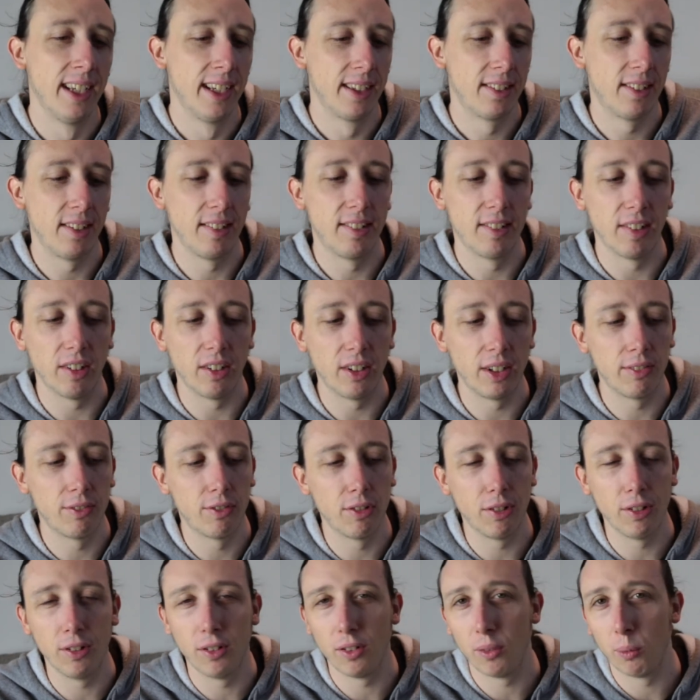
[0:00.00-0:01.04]
designed
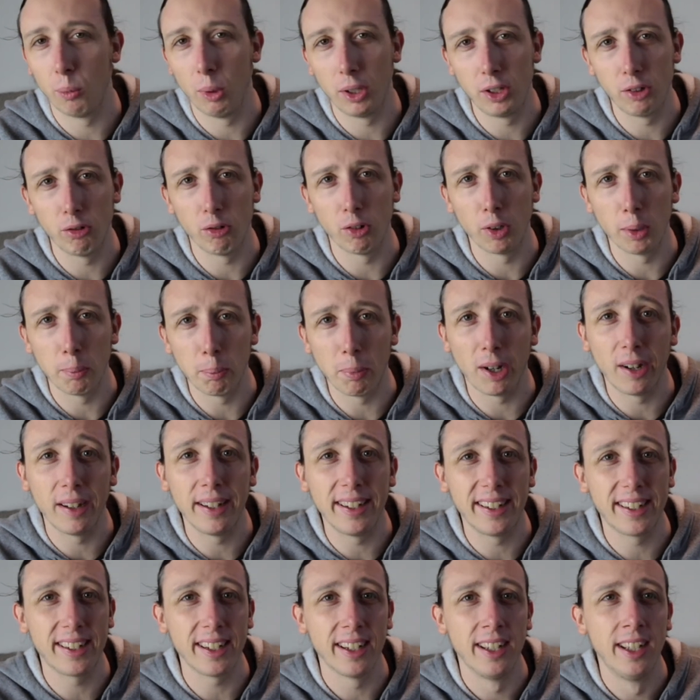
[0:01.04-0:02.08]
for when you're on the
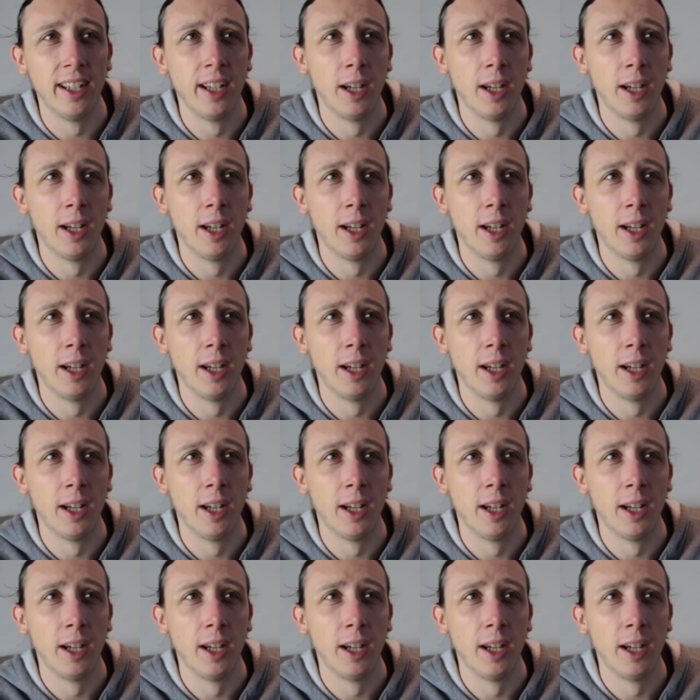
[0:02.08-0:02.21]
bike.